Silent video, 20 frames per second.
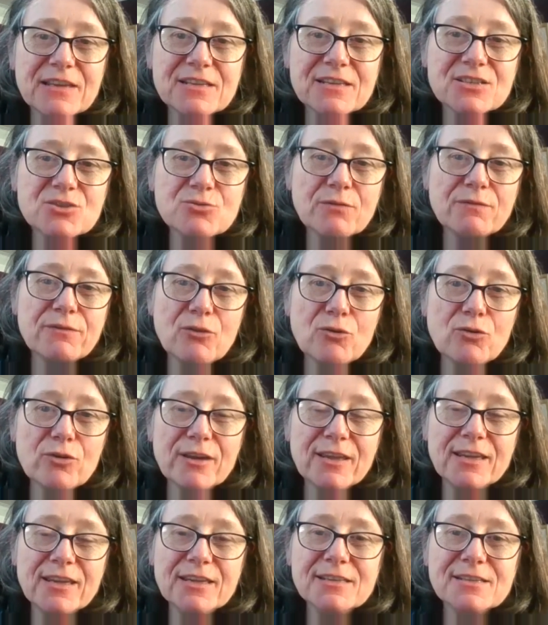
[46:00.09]
of things to
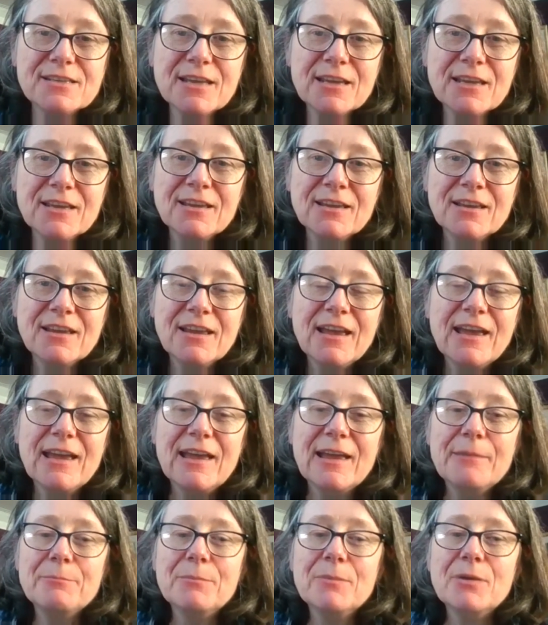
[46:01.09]
avoid,
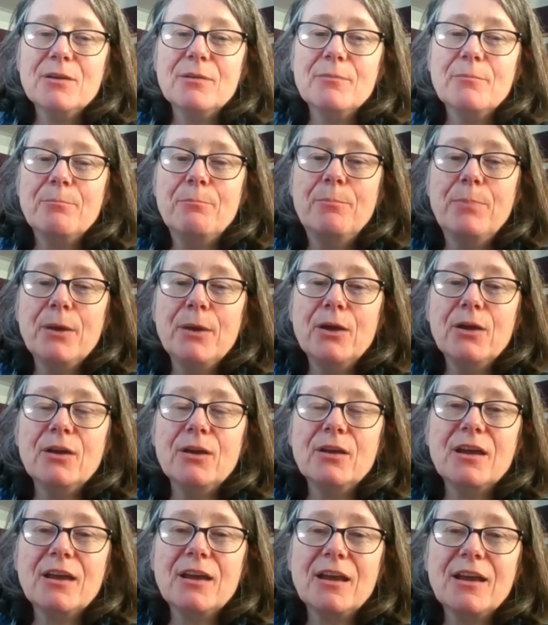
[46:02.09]
um,
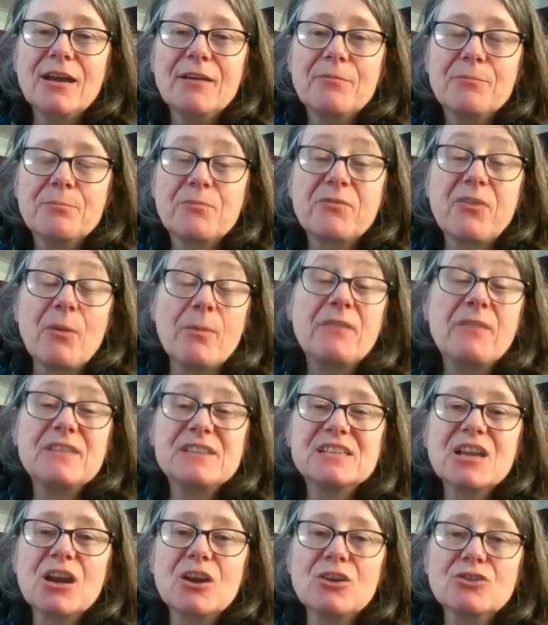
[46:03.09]
but from a
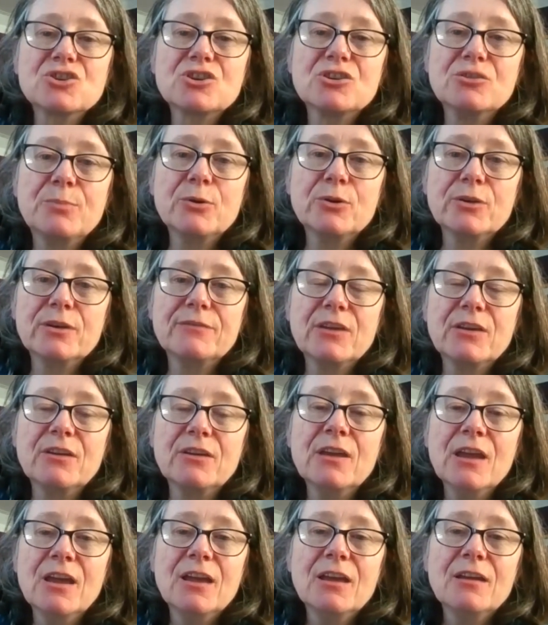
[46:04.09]
physiological point of
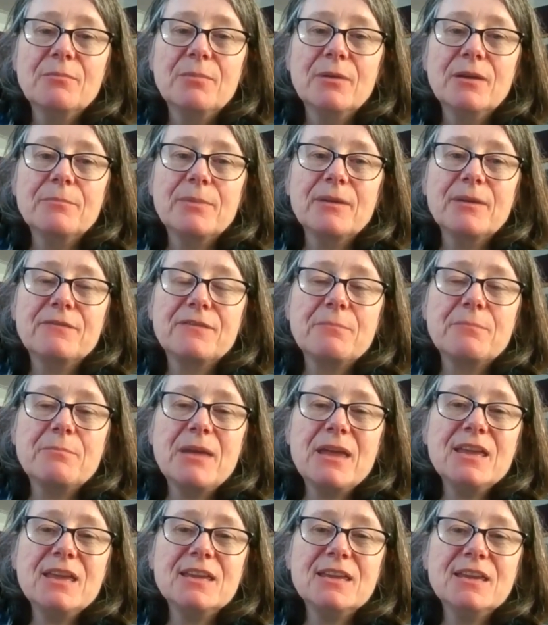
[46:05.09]
view. But but for
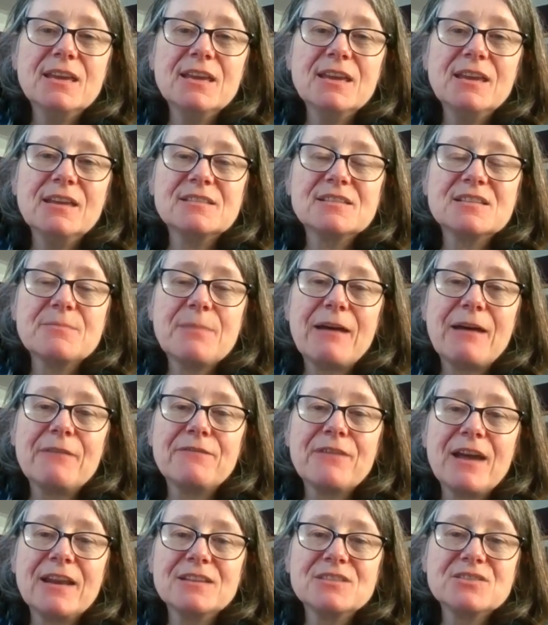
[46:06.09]
me, it's
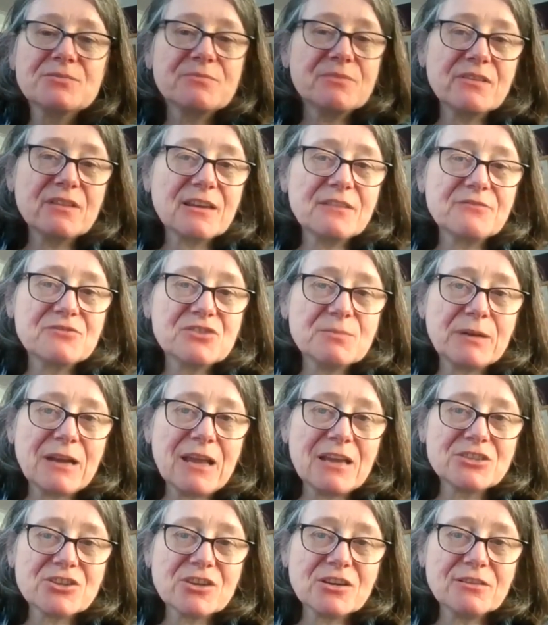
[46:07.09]
about finding something that gives you
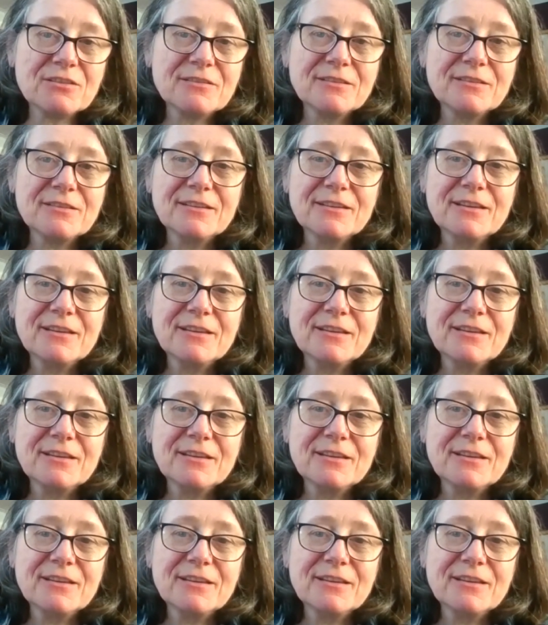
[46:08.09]
pleasure.